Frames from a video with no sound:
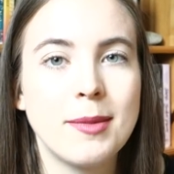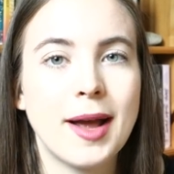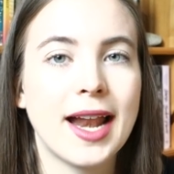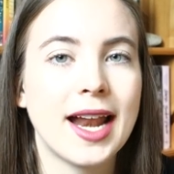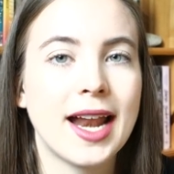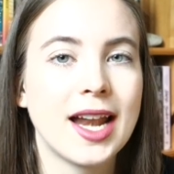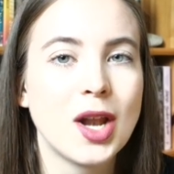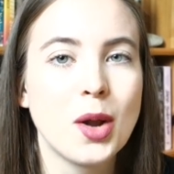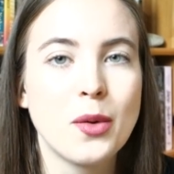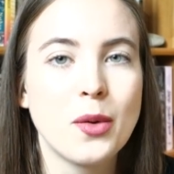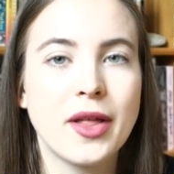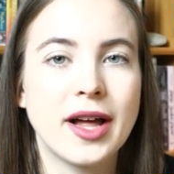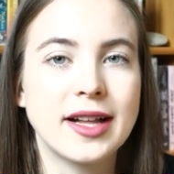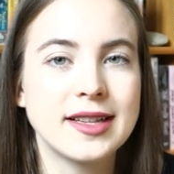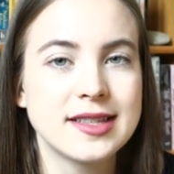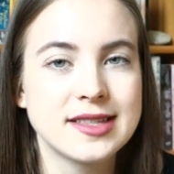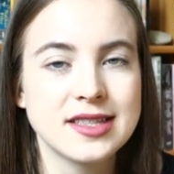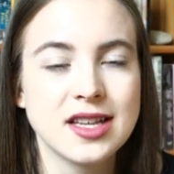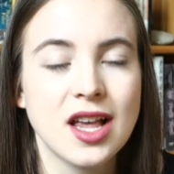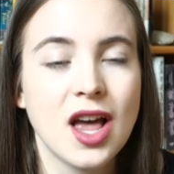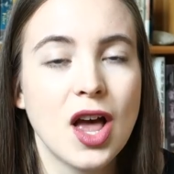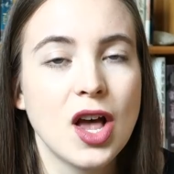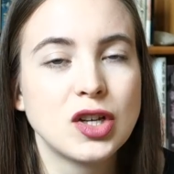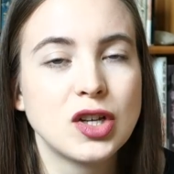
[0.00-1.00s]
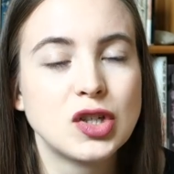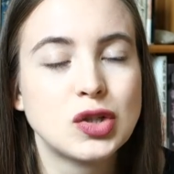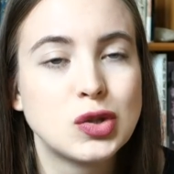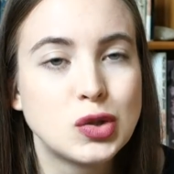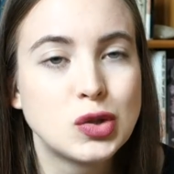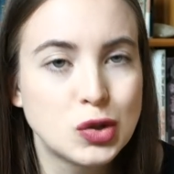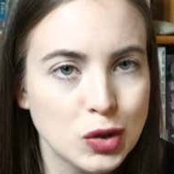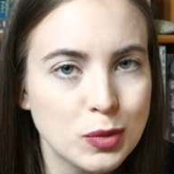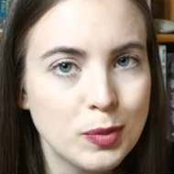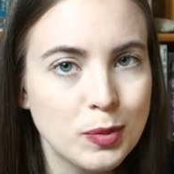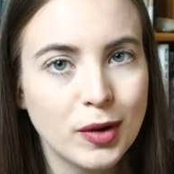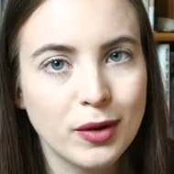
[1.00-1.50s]
and I know that's
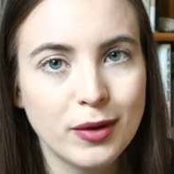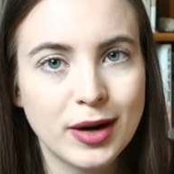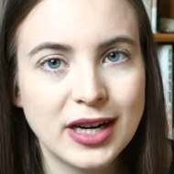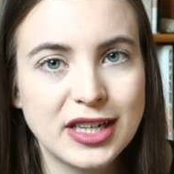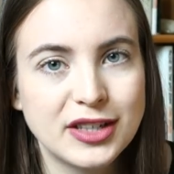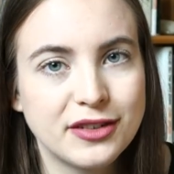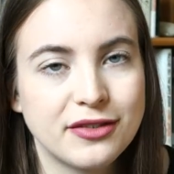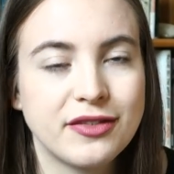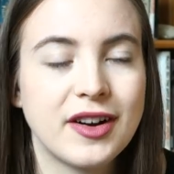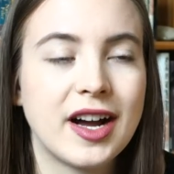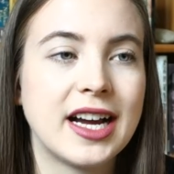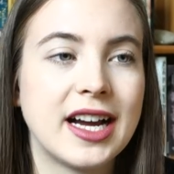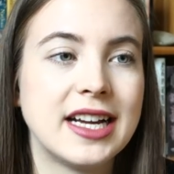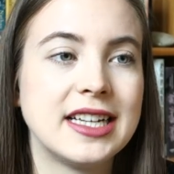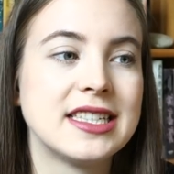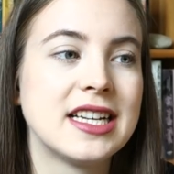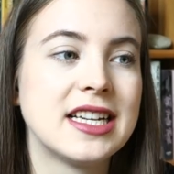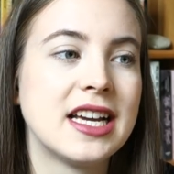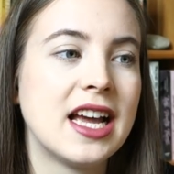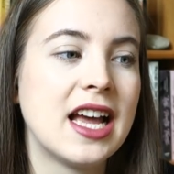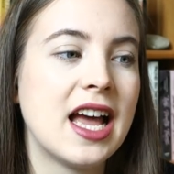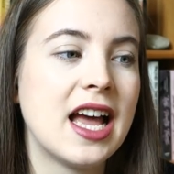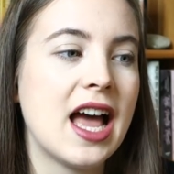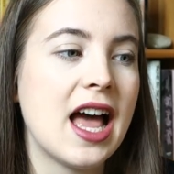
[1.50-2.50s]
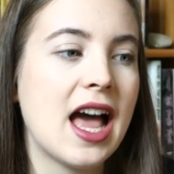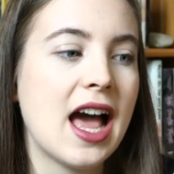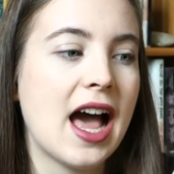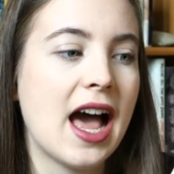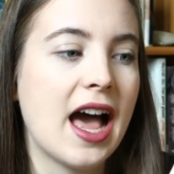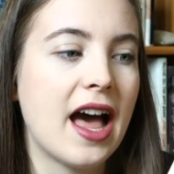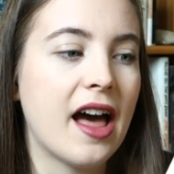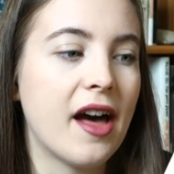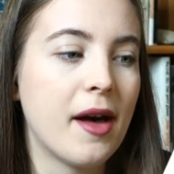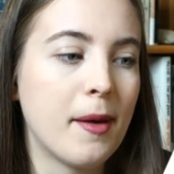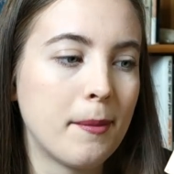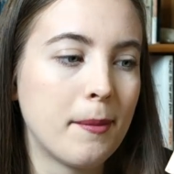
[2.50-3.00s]
super rare to find,
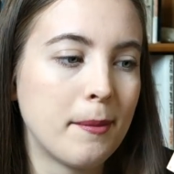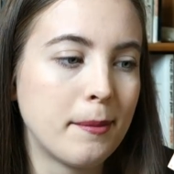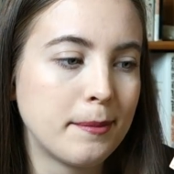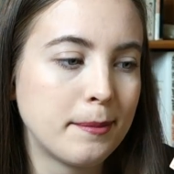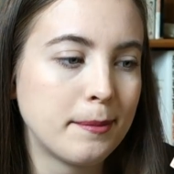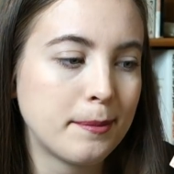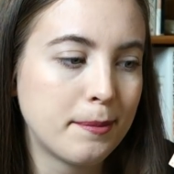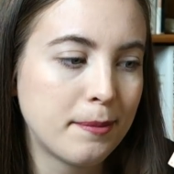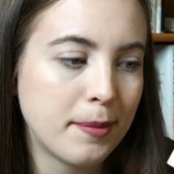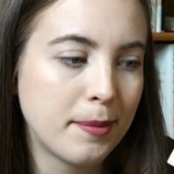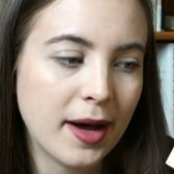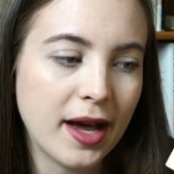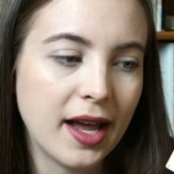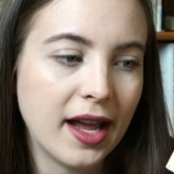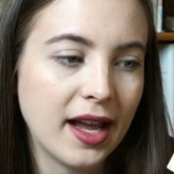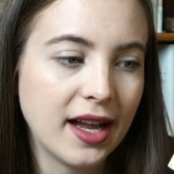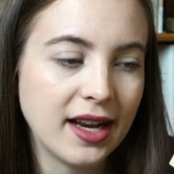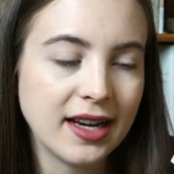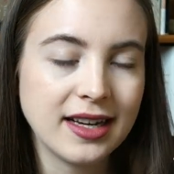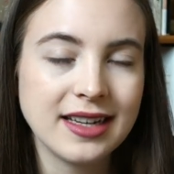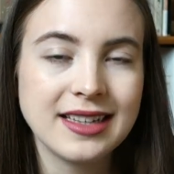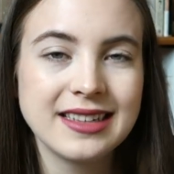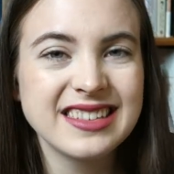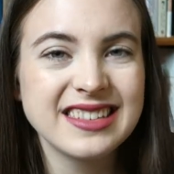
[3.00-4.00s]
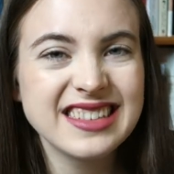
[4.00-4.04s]
but